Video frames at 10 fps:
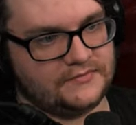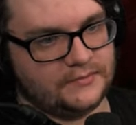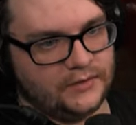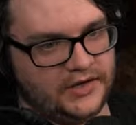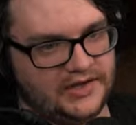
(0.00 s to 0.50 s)

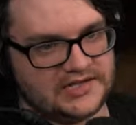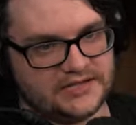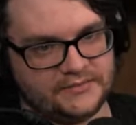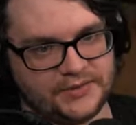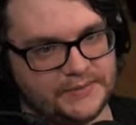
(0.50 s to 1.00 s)
Really
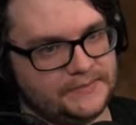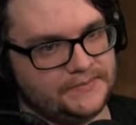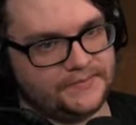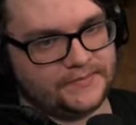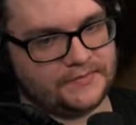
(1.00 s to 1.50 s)
simple. All
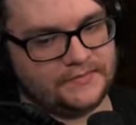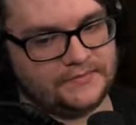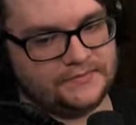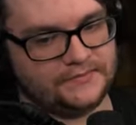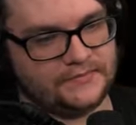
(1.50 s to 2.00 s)
right, Sherry.
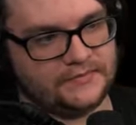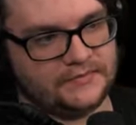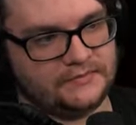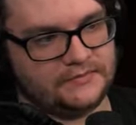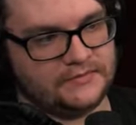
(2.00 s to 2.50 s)

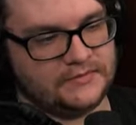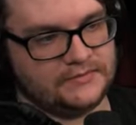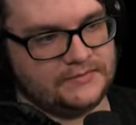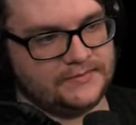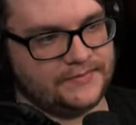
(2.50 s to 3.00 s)

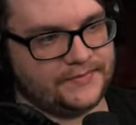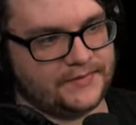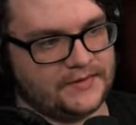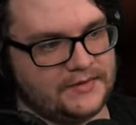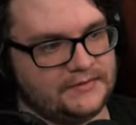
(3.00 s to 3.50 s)
On my way.